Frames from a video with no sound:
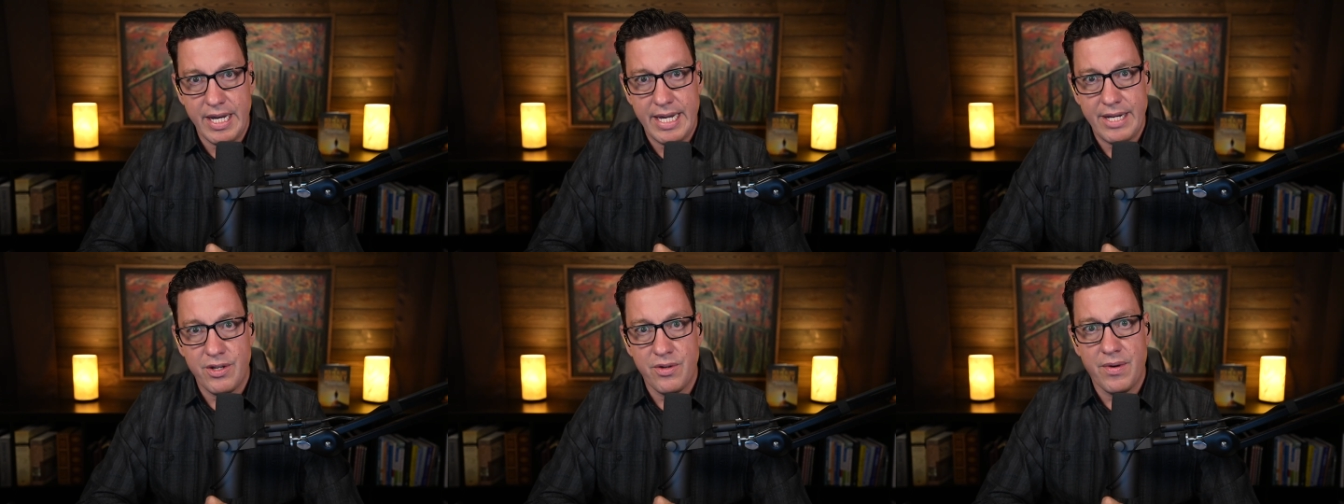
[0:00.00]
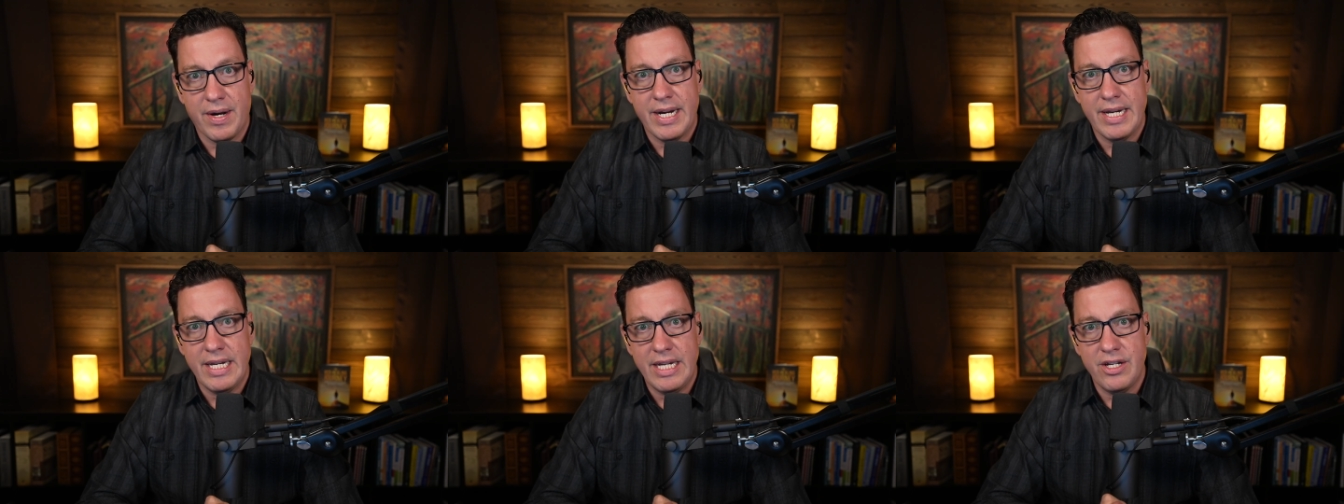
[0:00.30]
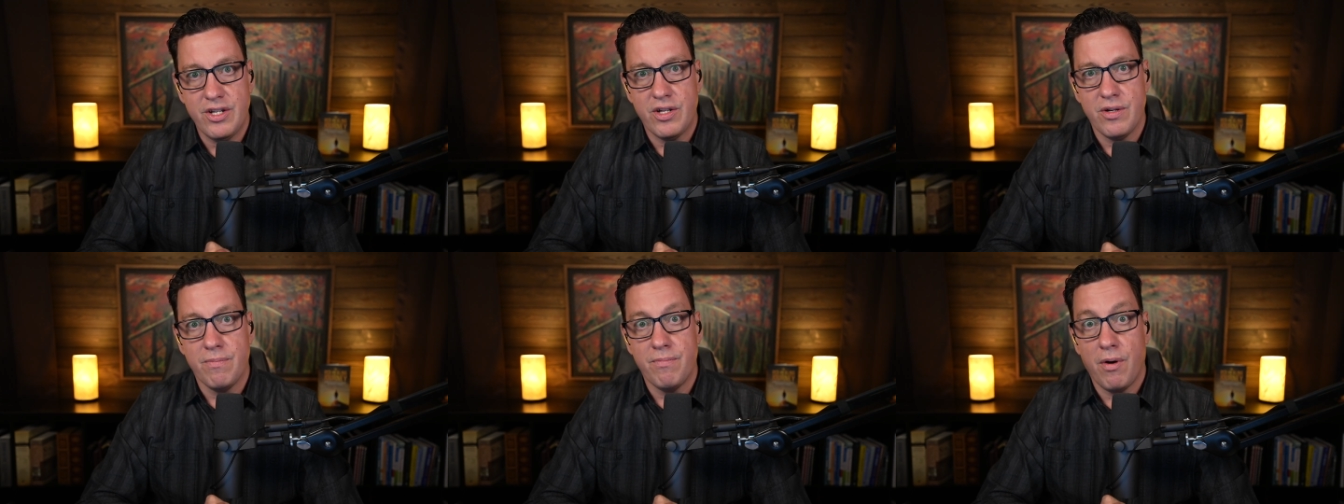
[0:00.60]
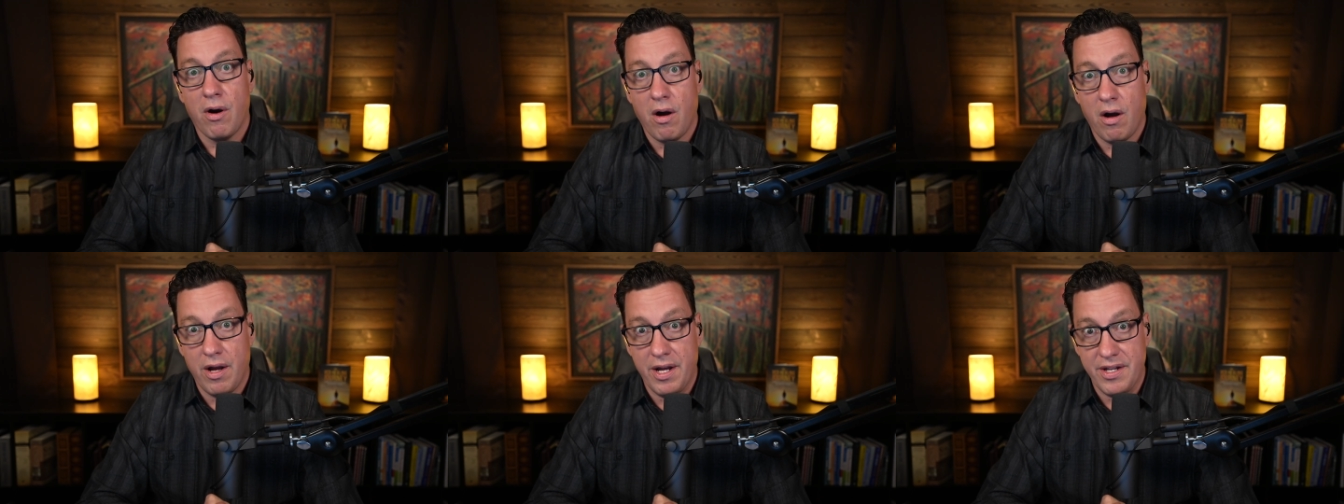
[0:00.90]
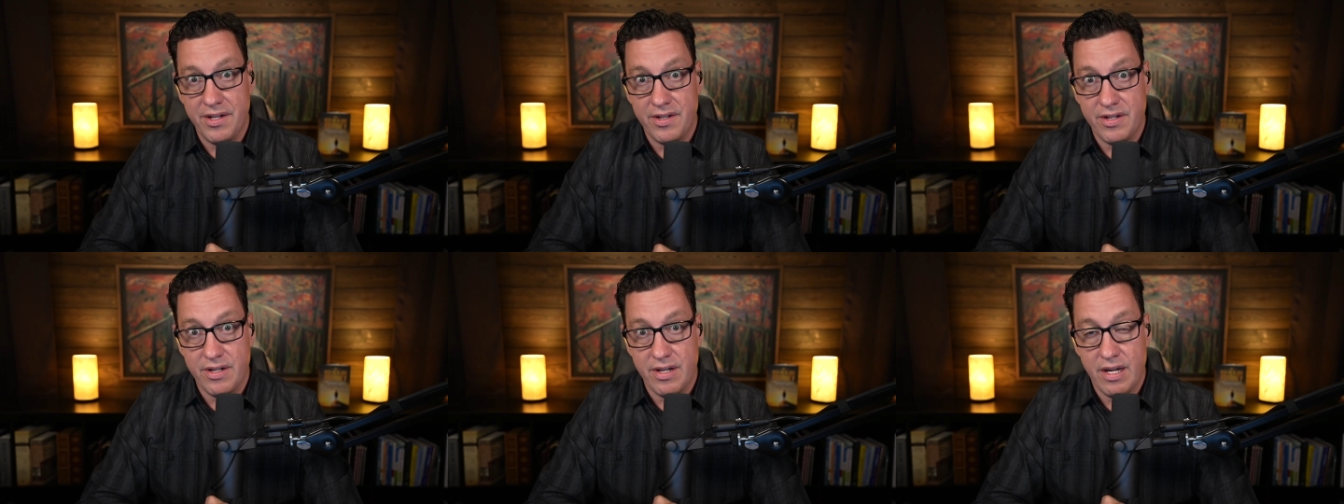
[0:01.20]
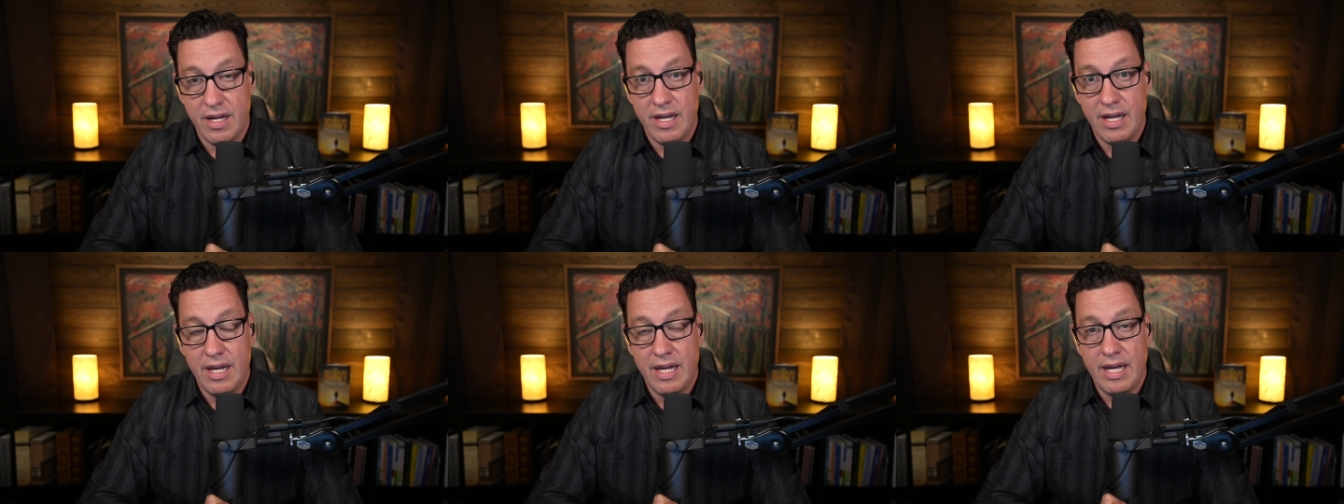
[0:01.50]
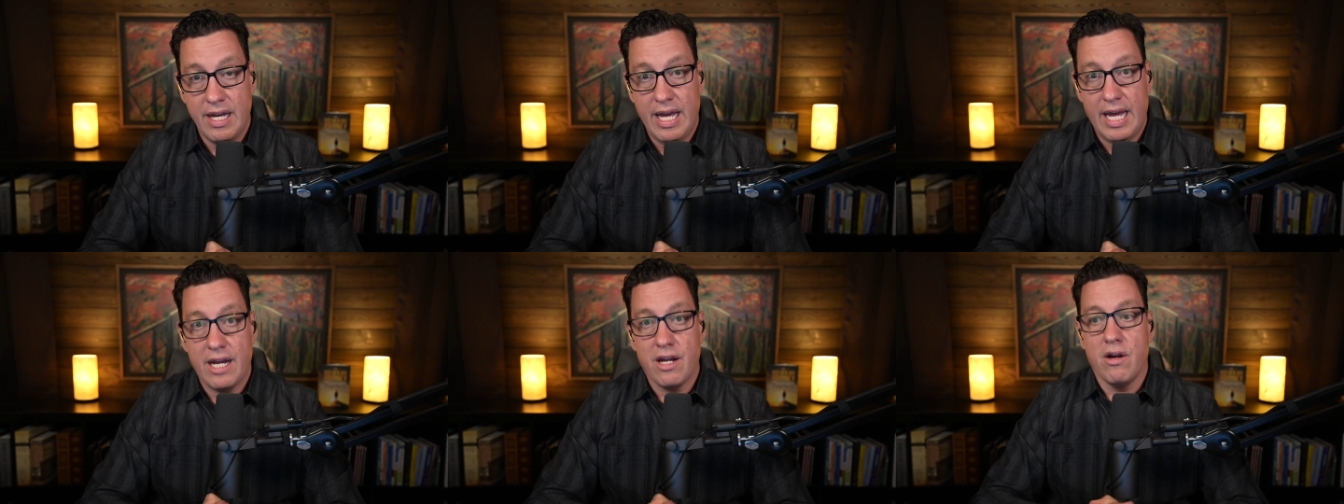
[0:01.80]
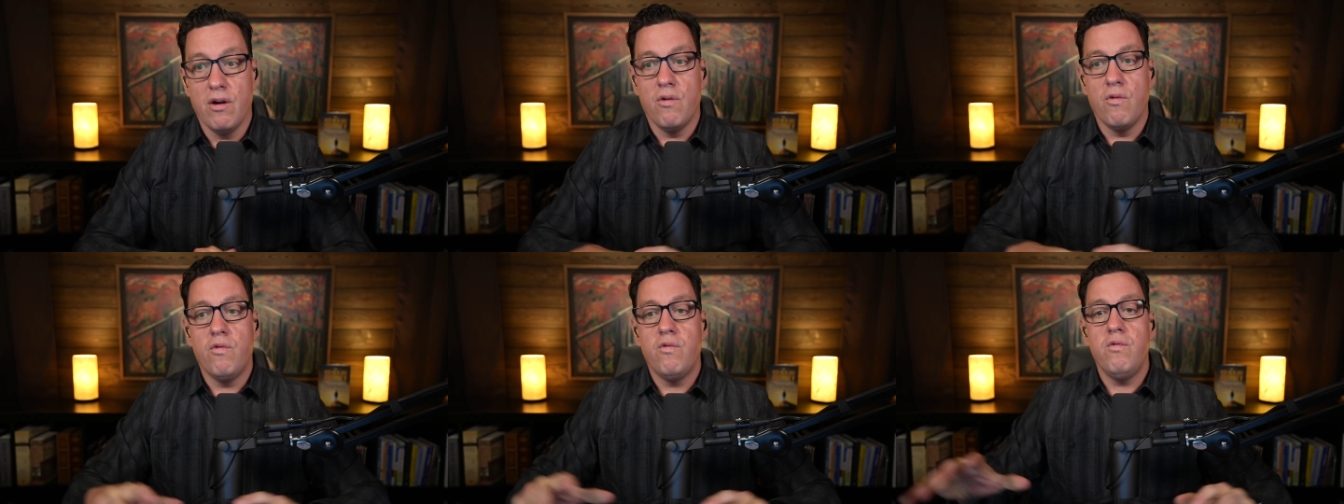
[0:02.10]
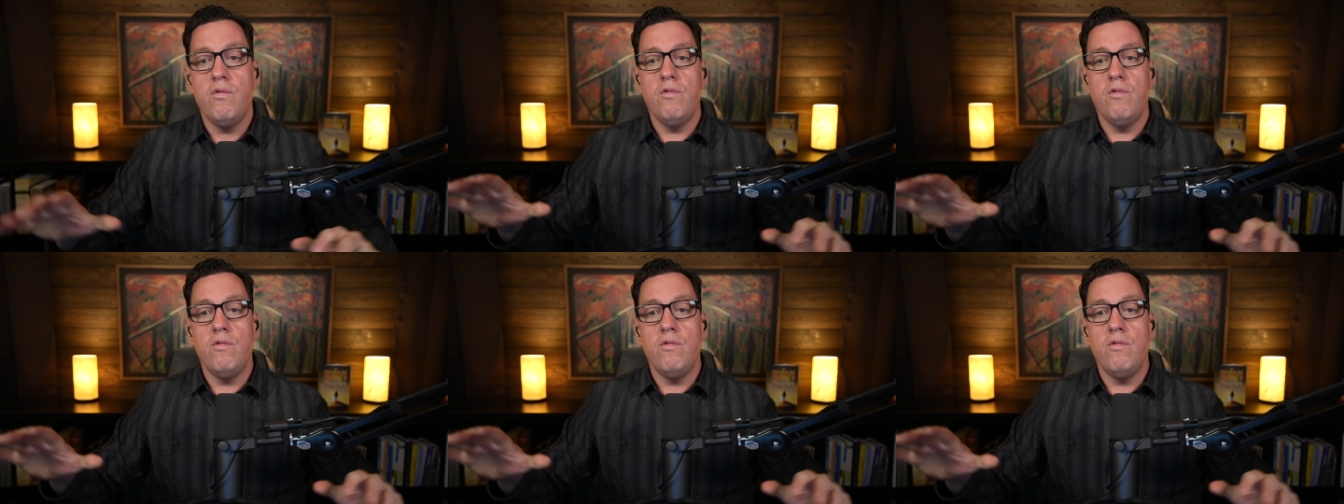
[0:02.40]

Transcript: And do I need to pause and go,